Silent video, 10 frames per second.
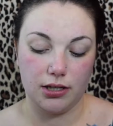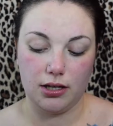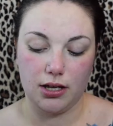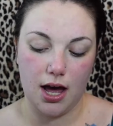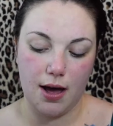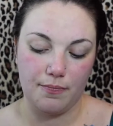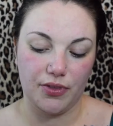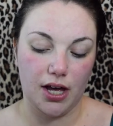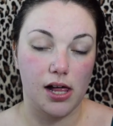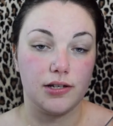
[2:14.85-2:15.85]

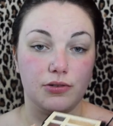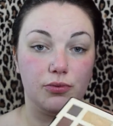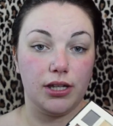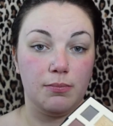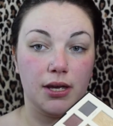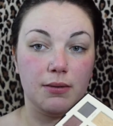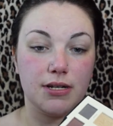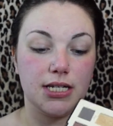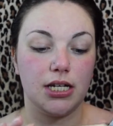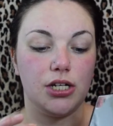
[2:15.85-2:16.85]
The colours are really
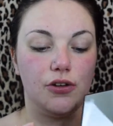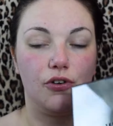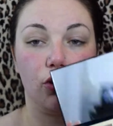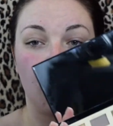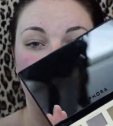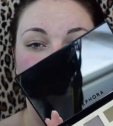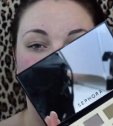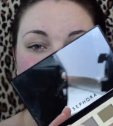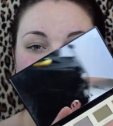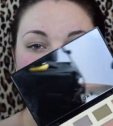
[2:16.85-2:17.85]
pigmented. You've got quite a
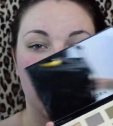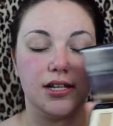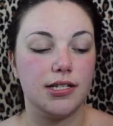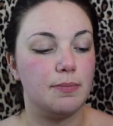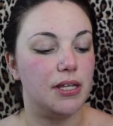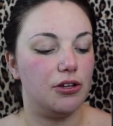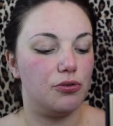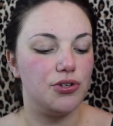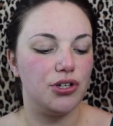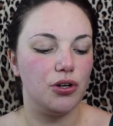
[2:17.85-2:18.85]
range of colours, but they're
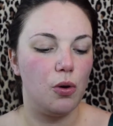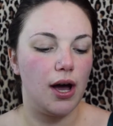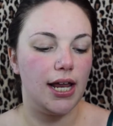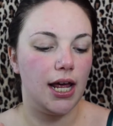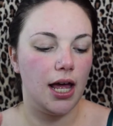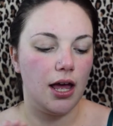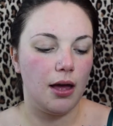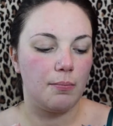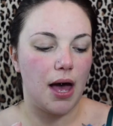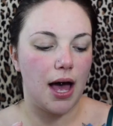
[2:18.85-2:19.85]
also quite
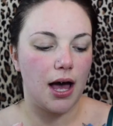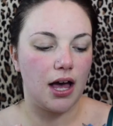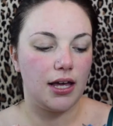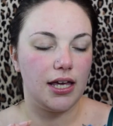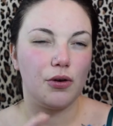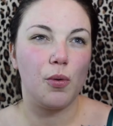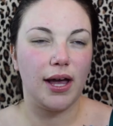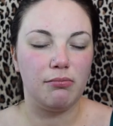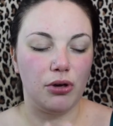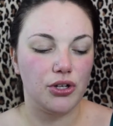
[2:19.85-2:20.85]
in a
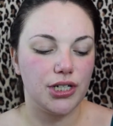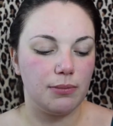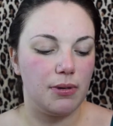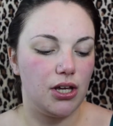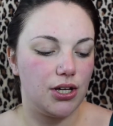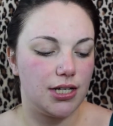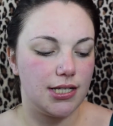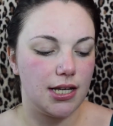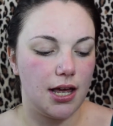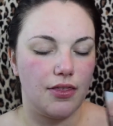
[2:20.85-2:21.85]
way muted
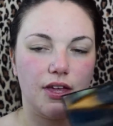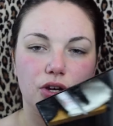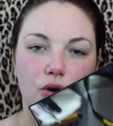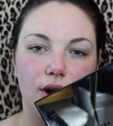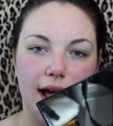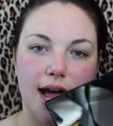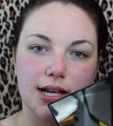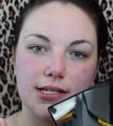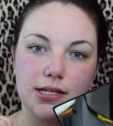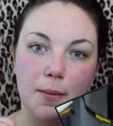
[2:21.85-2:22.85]
because they're not
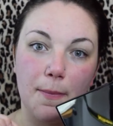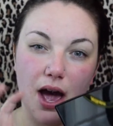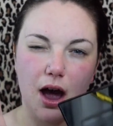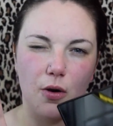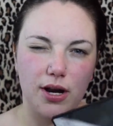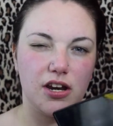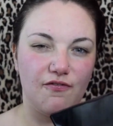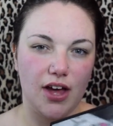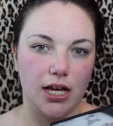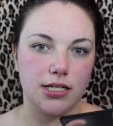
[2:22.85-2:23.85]
as power in your
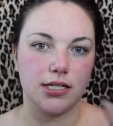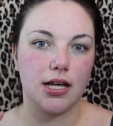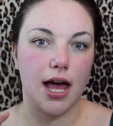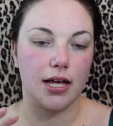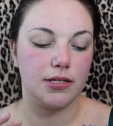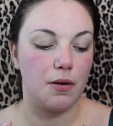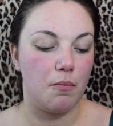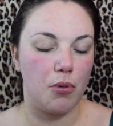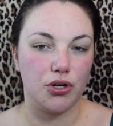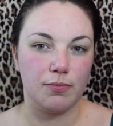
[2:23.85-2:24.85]
face as
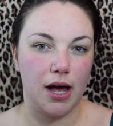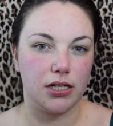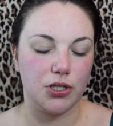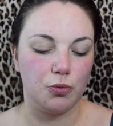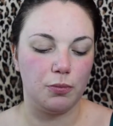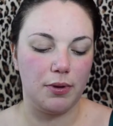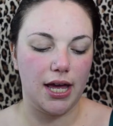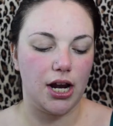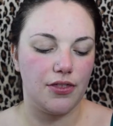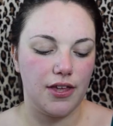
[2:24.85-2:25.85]
most palettes would be,
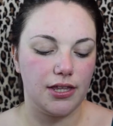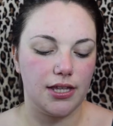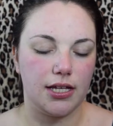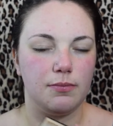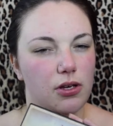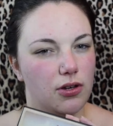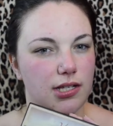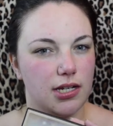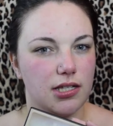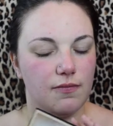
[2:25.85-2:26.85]
and I think that that's because
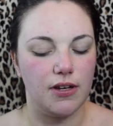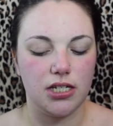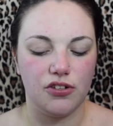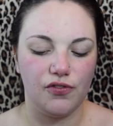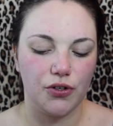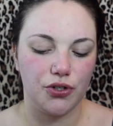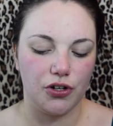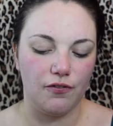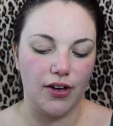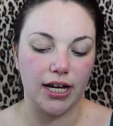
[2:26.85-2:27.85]
it is the vintage filter
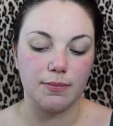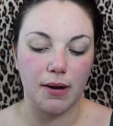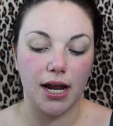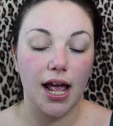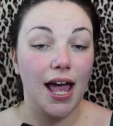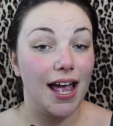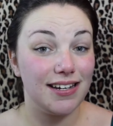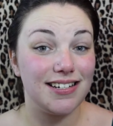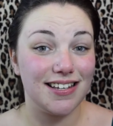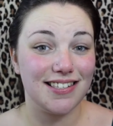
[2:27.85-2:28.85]
effect. But
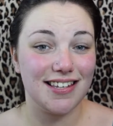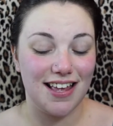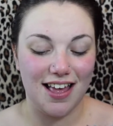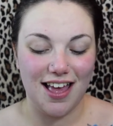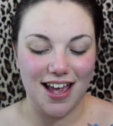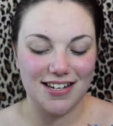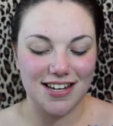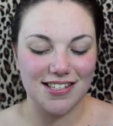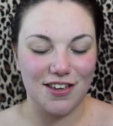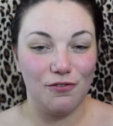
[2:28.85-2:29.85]
it does
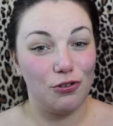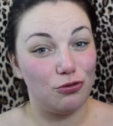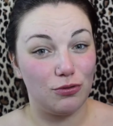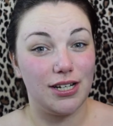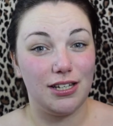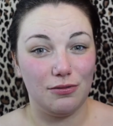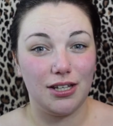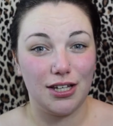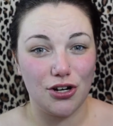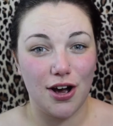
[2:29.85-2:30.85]
give you a
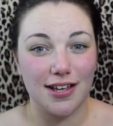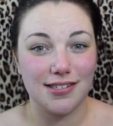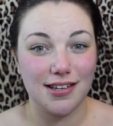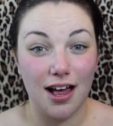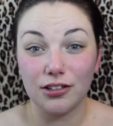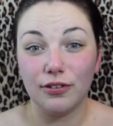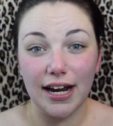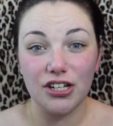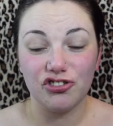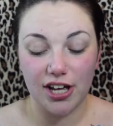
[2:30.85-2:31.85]
really nice colour
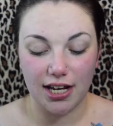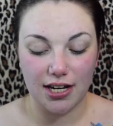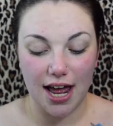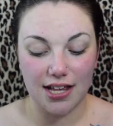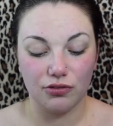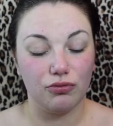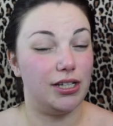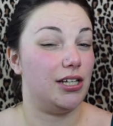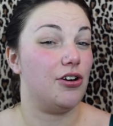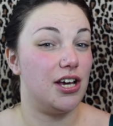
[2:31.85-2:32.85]
range, and it has a
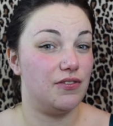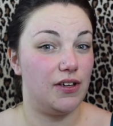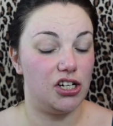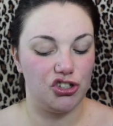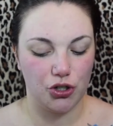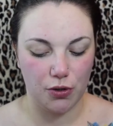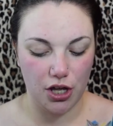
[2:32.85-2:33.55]
really nice finish to it.